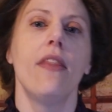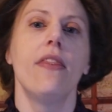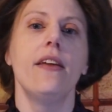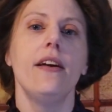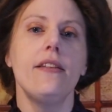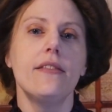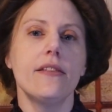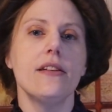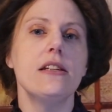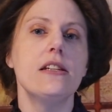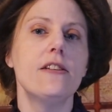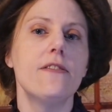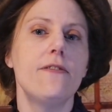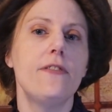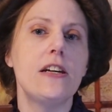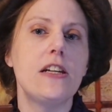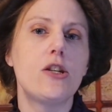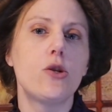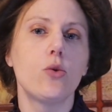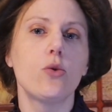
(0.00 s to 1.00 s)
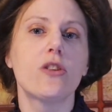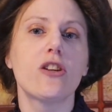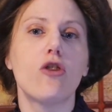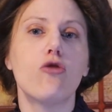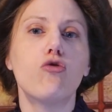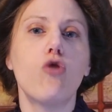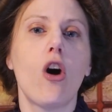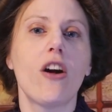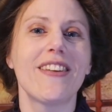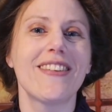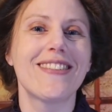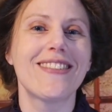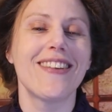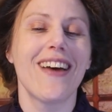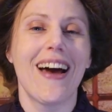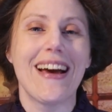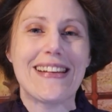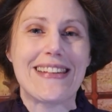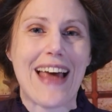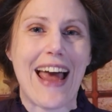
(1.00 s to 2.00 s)
These individuals
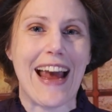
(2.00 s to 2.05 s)
eroticize